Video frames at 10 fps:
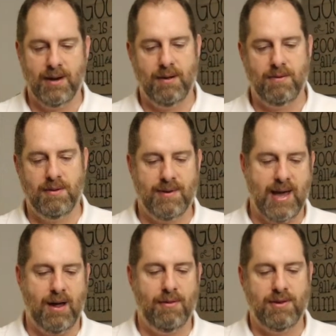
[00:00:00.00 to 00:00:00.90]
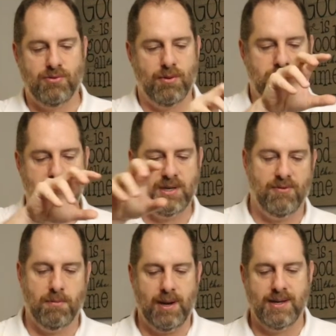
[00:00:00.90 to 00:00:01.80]
you know, you've got all these rooms in
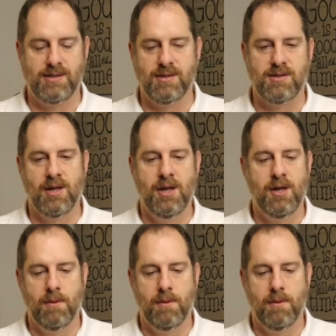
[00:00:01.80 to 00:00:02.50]
different places.